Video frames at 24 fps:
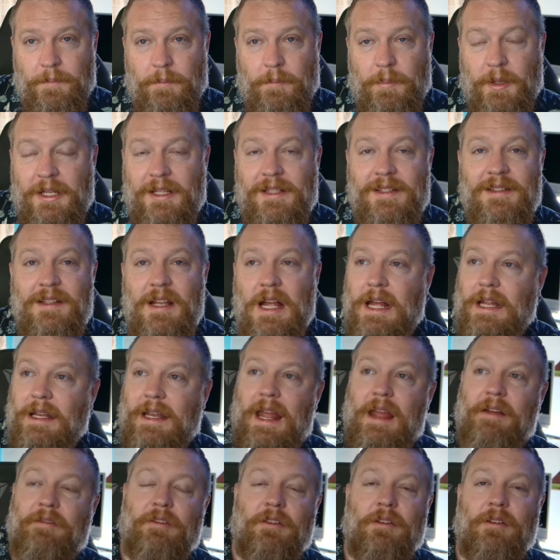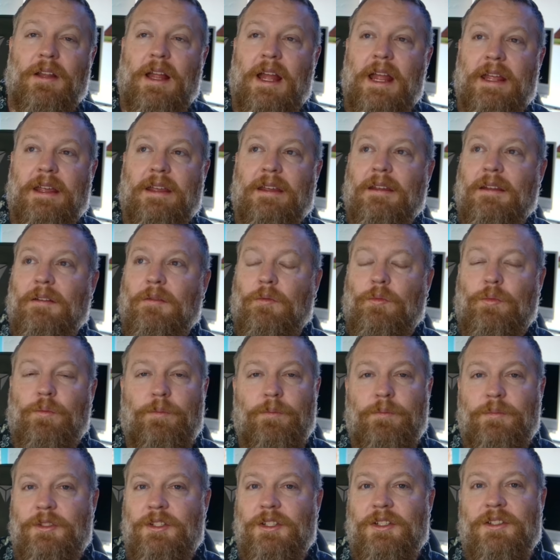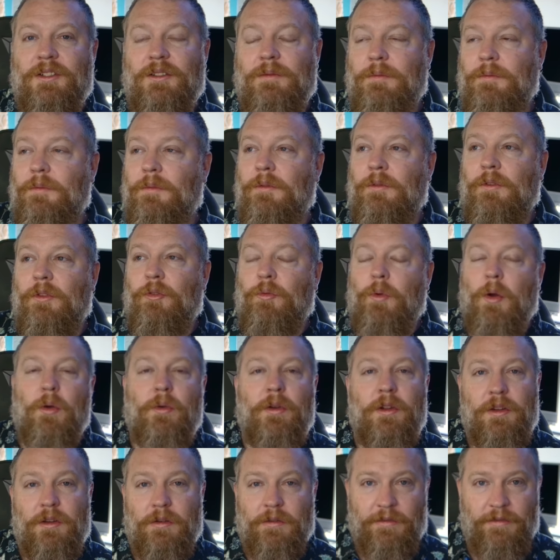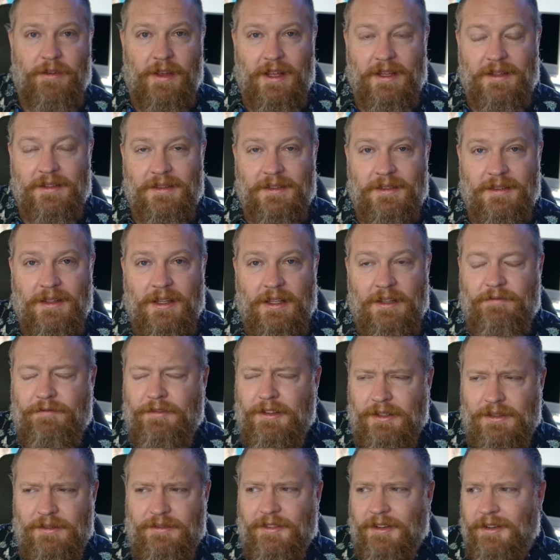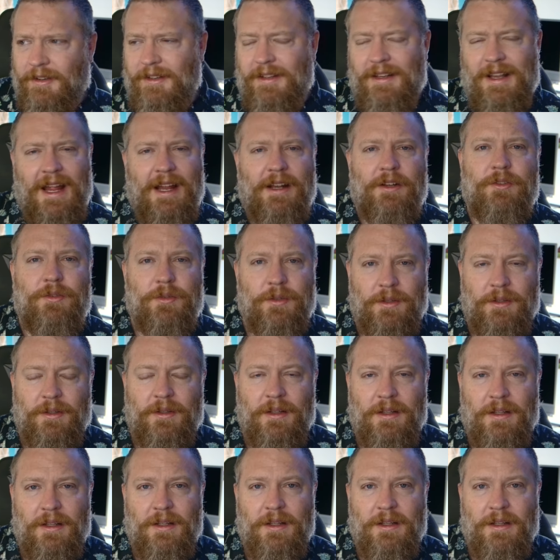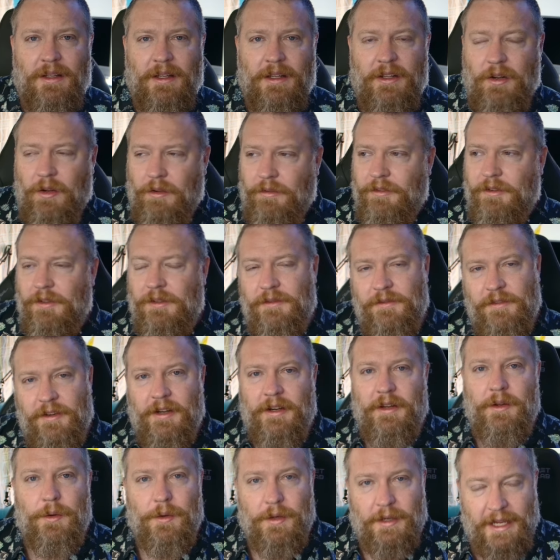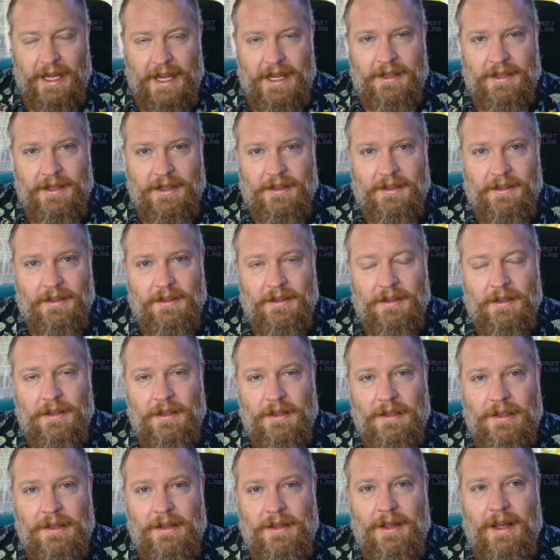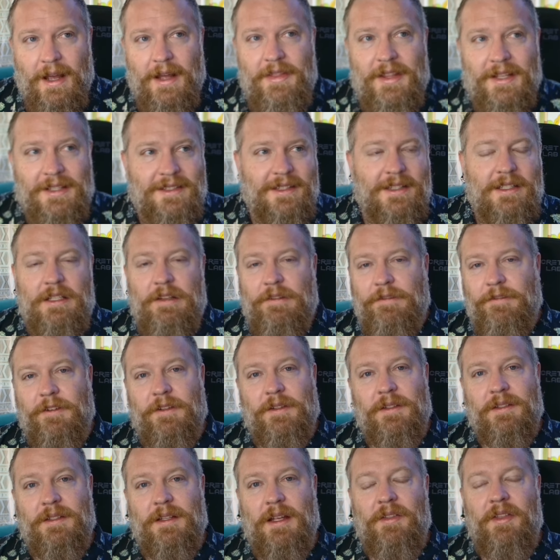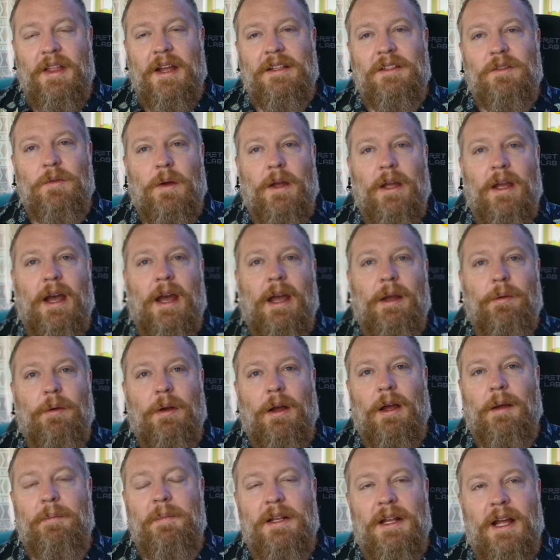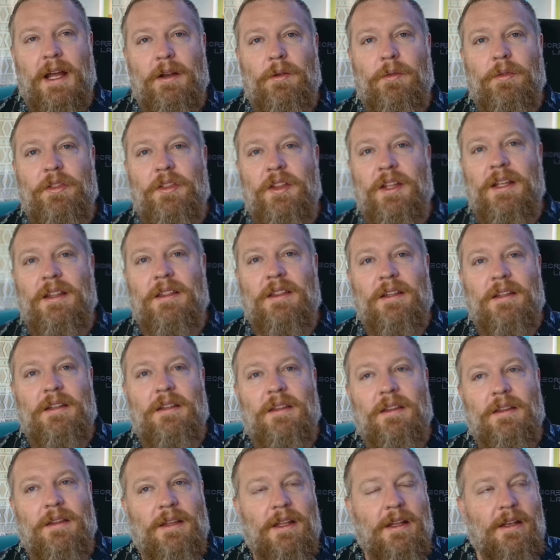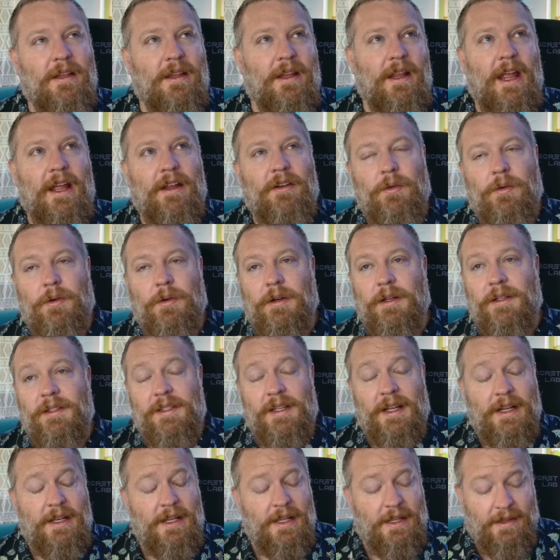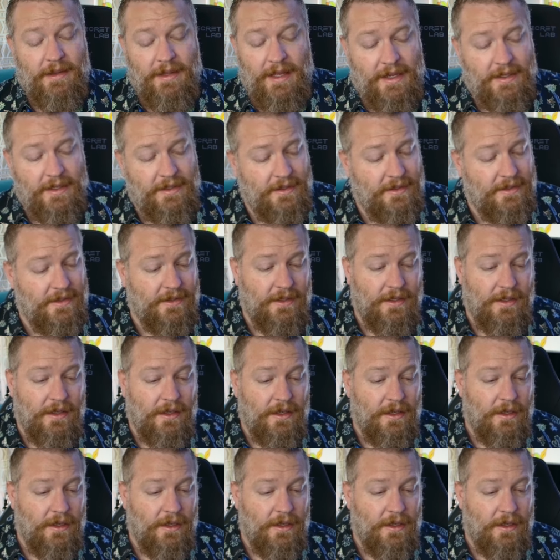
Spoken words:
But it's not ever, like, just thrown in your face. It feels very natural. It all feels very organic. And that's the difference. And that's why I don't think that Andor is any less